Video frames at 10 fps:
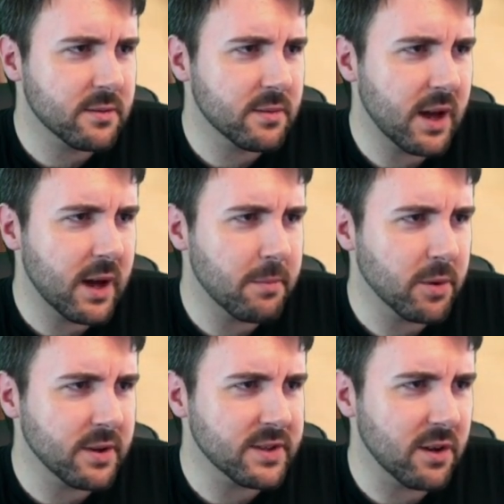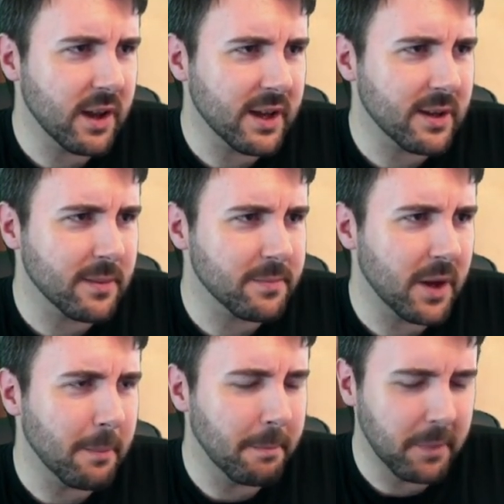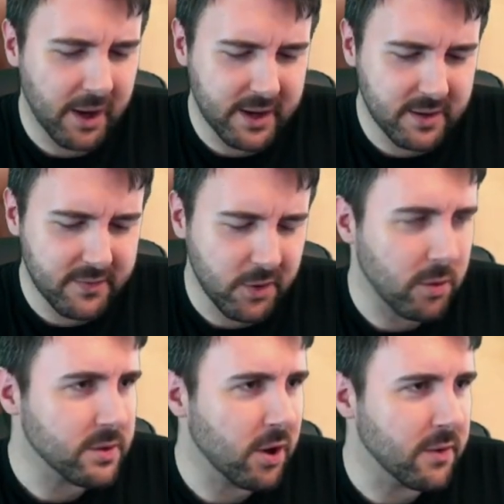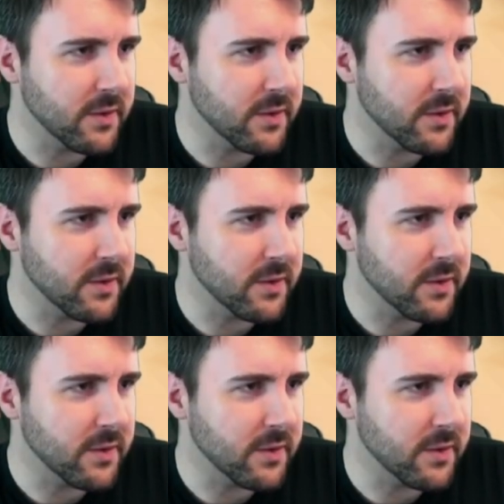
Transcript: model has got like a blindfold over